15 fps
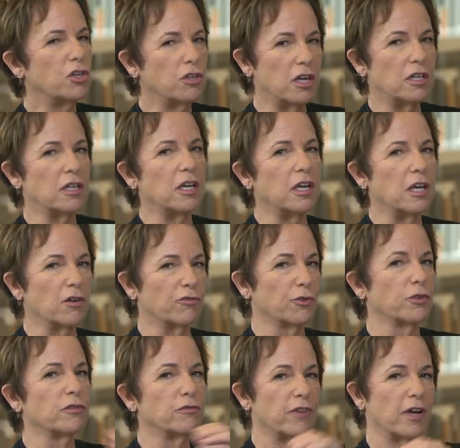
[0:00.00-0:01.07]
you need to eat a
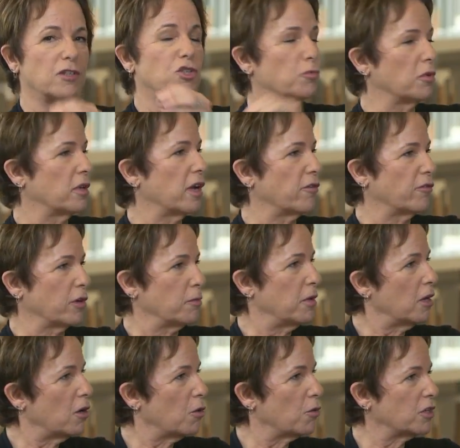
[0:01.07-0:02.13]
fruit and vegetable at every
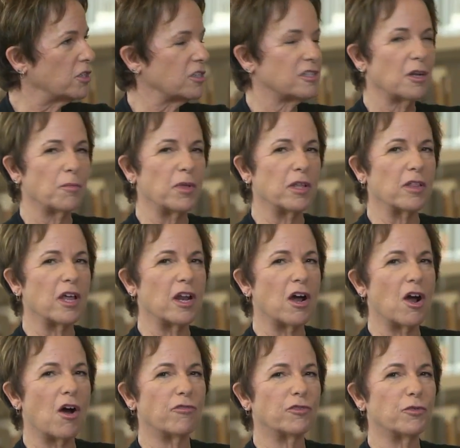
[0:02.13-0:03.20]
meal, which is something that
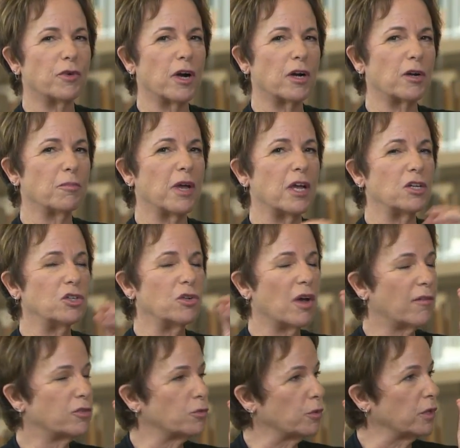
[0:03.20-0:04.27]
I often recommend. You
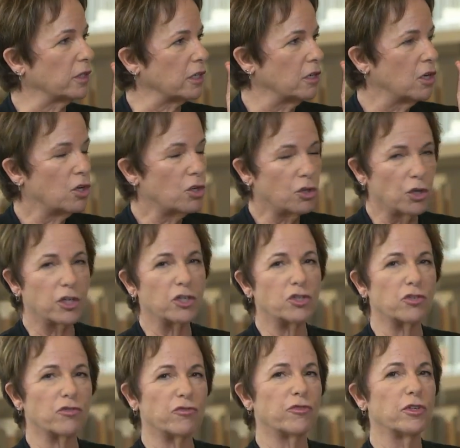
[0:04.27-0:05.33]
have to really look
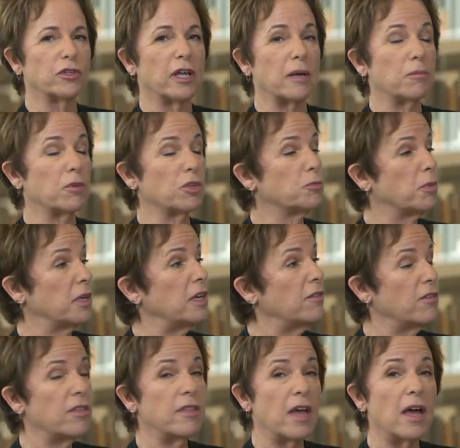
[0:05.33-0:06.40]
at your food labels, but
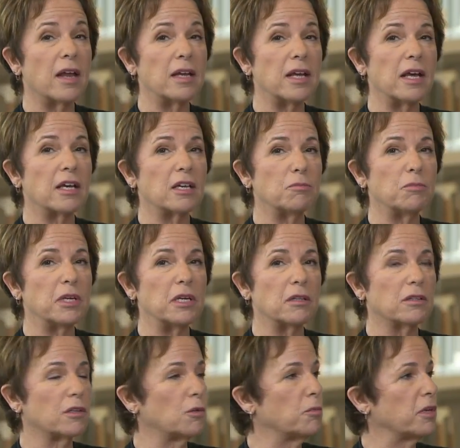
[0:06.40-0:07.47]
even then, it can be a
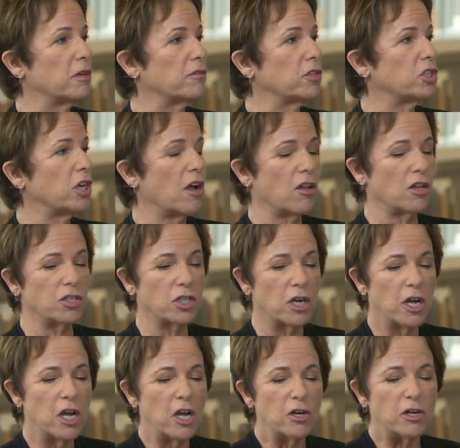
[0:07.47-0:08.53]
little bit of a challenge.
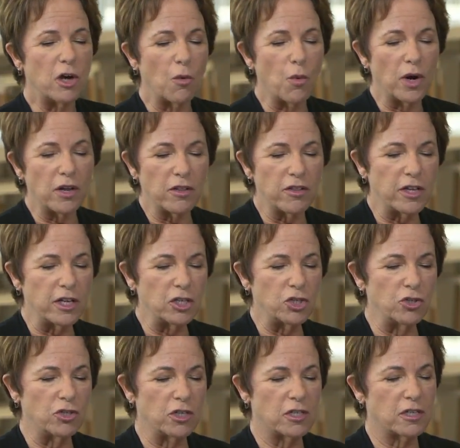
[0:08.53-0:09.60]
Now, one of the things
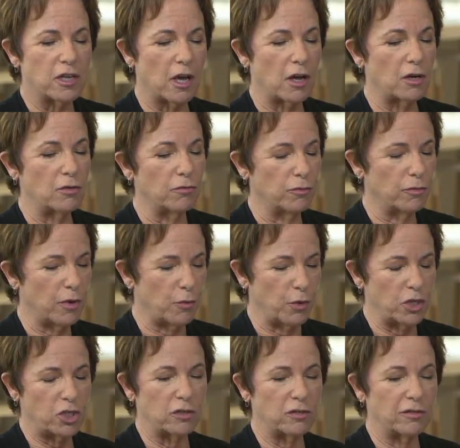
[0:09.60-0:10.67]
you just said, and
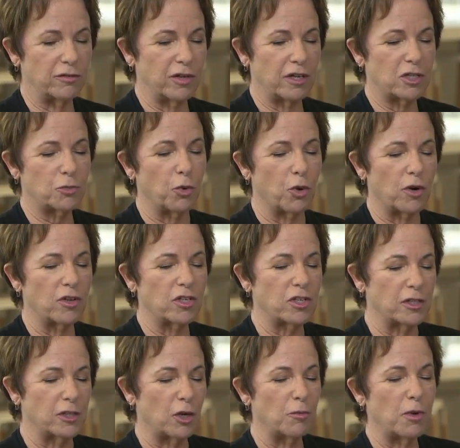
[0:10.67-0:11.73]
we should explore this
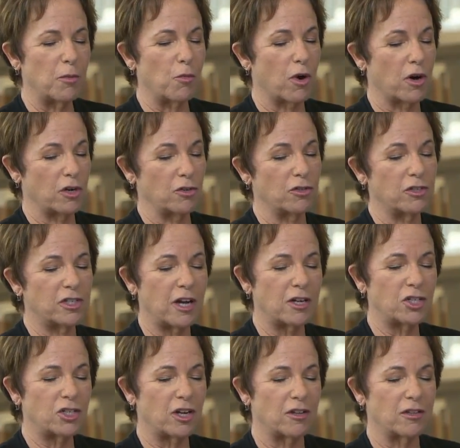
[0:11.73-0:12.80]
a little bit more, you touched